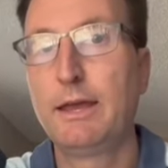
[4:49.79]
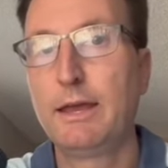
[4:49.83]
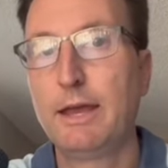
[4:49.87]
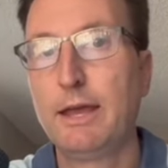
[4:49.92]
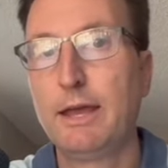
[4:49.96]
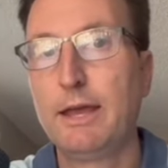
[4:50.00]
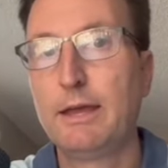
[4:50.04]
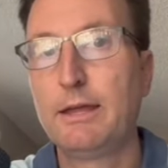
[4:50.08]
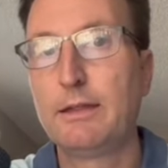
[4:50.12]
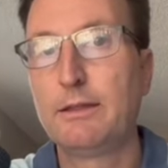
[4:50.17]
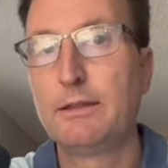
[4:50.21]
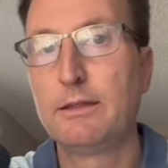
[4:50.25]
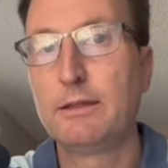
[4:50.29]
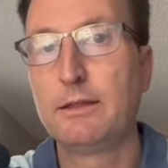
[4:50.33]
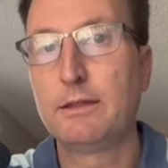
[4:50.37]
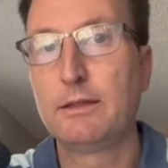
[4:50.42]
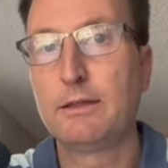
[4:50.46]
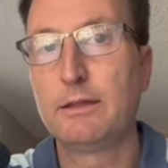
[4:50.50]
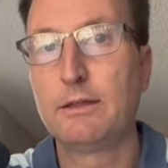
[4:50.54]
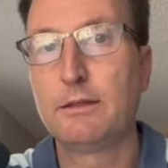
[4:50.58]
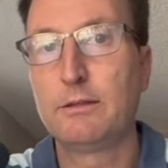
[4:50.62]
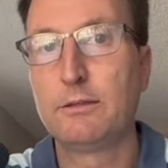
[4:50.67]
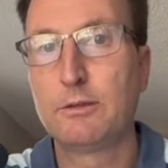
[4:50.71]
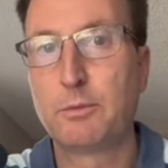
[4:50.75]
And
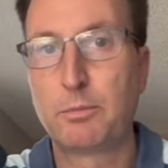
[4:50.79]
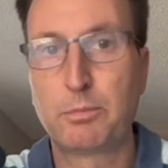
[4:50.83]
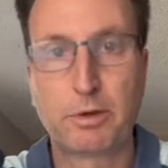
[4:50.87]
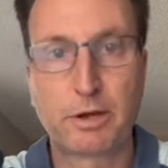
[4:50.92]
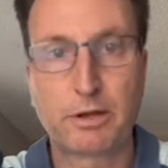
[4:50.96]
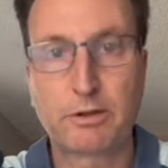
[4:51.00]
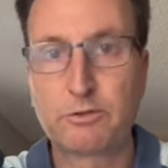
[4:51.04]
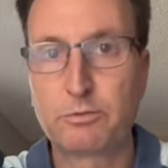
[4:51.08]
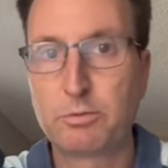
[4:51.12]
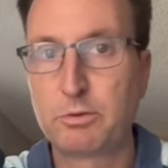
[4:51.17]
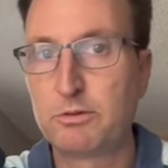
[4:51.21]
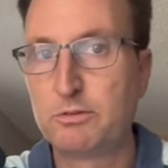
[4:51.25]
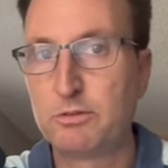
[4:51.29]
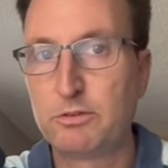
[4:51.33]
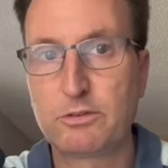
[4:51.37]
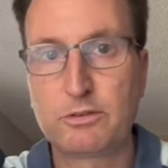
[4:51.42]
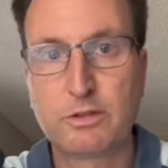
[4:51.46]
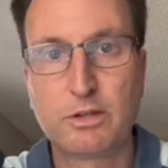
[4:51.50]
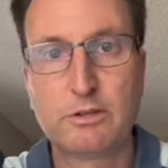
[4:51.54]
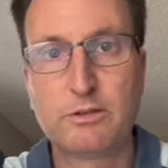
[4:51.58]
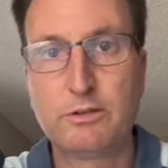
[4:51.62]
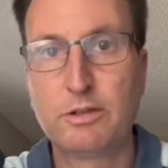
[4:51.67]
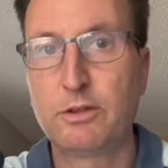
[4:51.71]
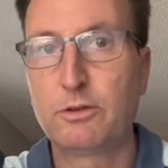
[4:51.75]
the BRICS, which is
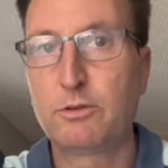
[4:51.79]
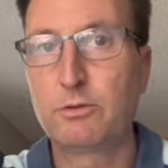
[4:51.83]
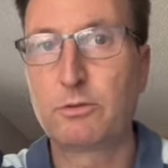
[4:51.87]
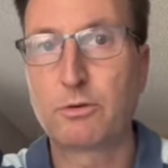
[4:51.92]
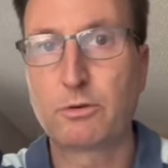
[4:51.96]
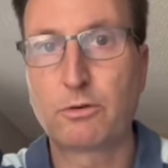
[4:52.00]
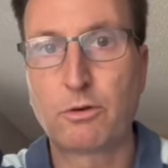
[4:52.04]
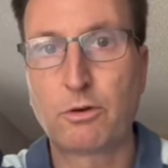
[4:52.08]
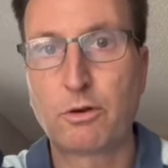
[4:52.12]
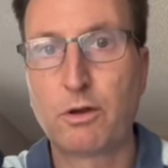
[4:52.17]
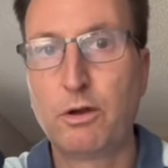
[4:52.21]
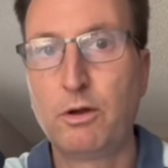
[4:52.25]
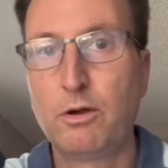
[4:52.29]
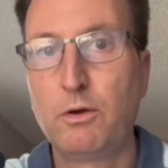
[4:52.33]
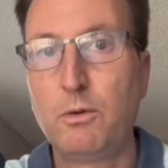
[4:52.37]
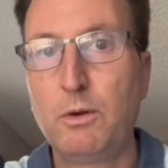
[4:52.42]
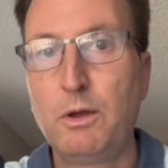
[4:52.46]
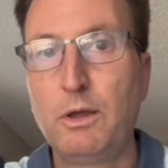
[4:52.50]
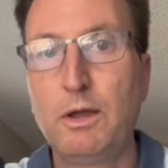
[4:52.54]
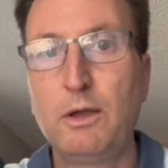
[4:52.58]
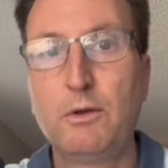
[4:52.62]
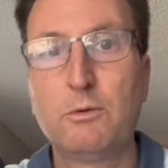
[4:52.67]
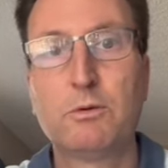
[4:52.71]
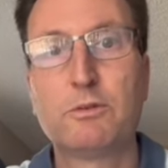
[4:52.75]
continuing to
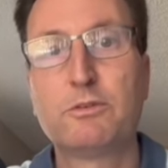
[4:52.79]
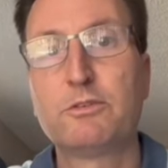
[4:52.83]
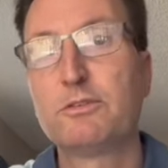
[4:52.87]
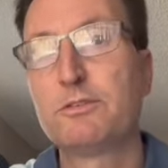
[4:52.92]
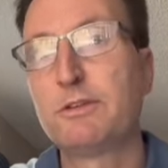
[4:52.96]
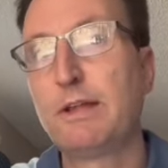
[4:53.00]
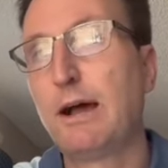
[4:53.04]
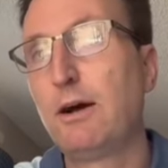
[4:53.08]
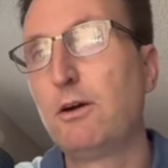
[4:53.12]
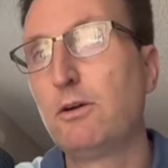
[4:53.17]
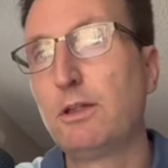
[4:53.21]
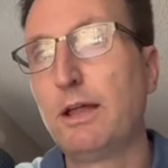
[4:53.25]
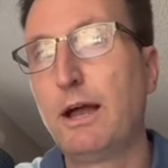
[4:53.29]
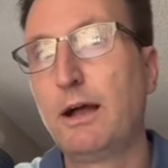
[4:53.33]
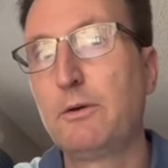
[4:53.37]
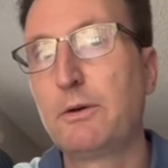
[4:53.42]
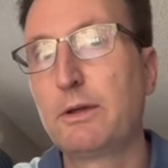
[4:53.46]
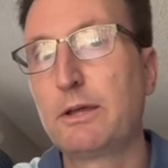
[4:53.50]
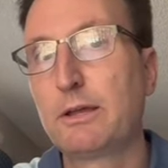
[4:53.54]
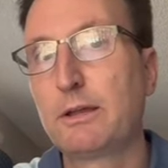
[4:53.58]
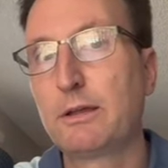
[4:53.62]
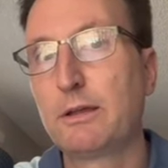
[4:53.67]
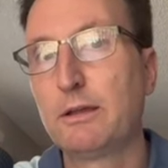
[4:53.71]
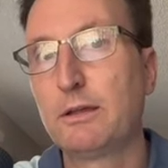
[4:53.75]
grow, which is now
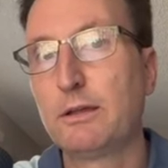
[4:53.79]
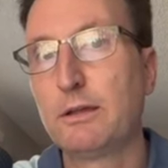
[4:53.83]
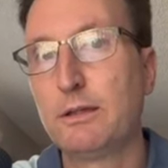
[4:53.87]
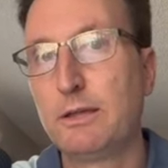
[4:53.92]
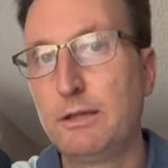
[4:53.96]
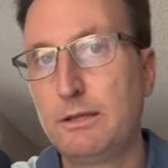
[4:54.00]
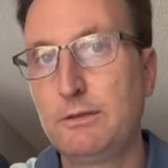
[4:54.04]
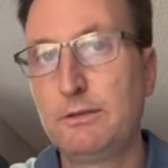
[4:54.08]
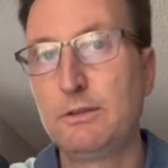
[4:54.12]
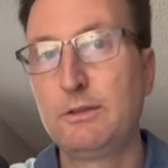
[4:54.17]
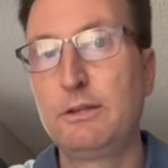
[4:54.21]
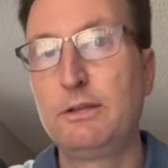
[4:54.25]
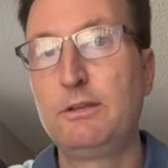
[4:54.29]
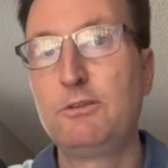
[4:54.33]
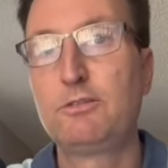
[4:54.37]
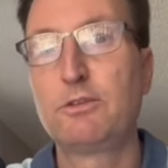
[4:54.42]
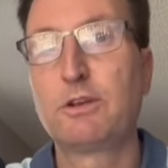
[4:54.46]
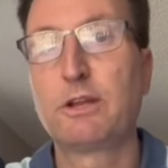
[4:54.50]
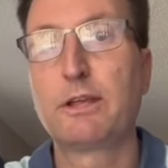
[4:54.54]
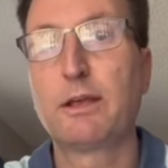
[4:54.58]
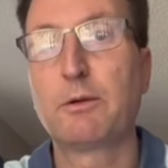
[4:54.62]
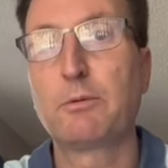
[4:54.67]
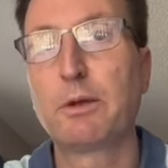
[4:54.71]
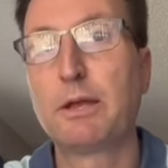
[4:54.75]
allowing uh, Indonesia
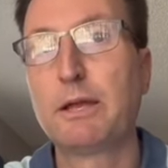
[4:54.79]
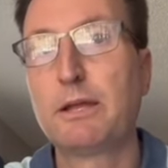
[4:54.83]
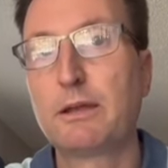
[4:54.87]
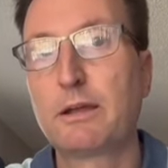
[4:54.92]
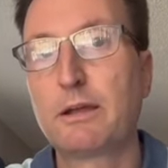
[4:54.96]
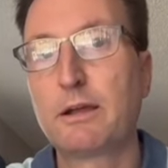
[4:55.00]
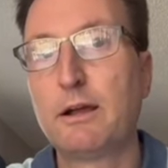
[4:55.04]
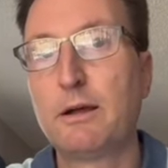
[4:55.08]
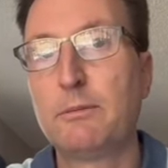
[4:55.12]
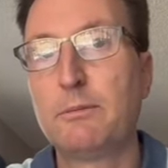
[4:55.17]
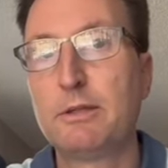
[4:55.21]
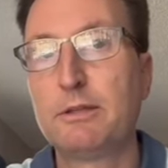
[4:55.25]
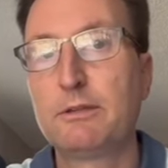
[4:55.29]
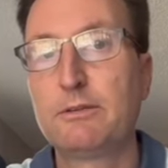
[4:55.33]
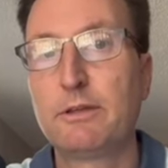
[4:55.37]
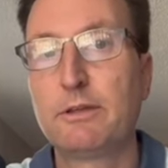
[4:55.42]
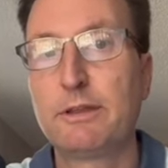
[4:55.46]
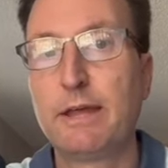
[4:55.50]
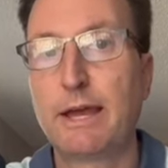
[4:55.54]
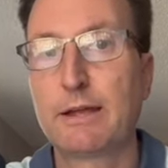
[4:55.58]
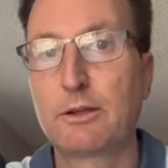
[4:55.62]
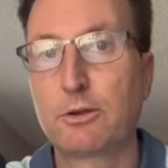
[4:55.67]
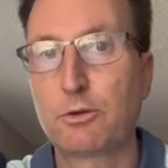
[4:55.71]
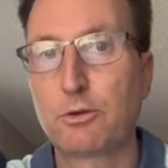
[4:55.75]
to get ready to come into
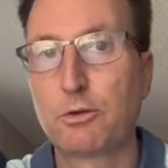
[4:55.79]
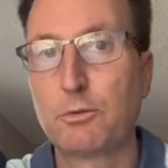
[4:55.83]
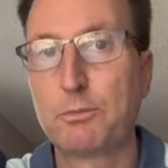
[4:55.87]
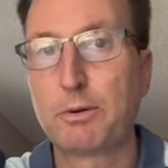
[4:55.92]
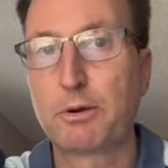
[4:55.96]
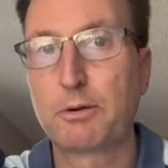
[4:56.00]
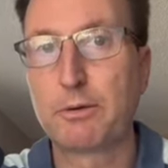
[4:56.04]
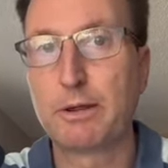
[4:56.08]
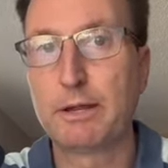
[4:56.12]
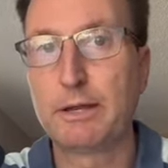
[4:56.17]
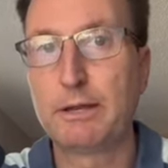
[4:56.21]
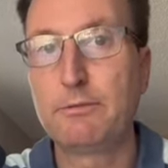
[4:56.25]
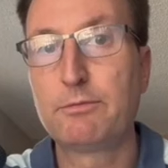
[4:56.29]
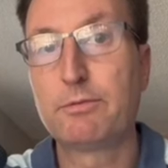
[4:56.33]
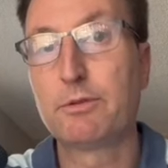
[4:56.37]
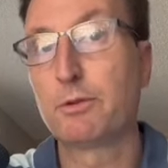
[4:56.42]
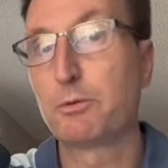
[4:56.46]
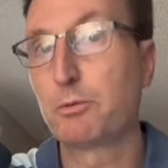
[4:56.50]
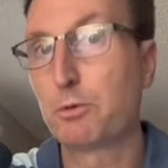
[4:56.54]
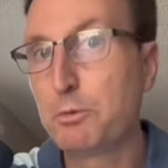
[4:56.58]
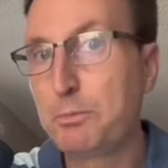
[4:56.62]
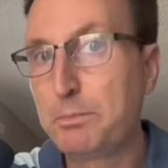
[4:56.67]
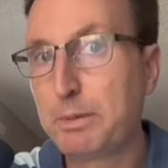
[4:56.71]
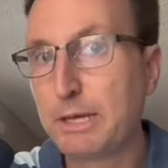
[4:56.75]
that group already for the
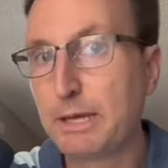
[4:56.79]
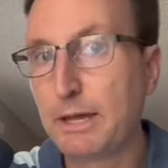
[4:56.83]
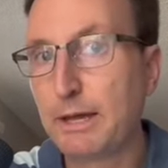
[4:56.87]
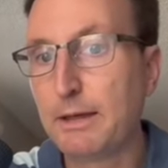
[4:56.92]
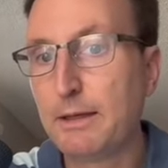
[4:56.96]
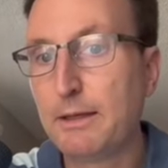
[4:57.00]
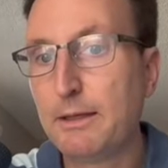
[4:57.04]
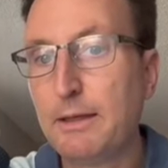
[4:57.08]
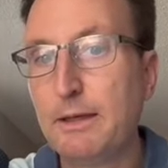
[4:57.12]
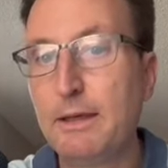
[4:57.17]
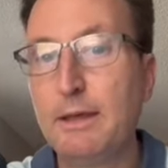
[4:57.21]
rupiah,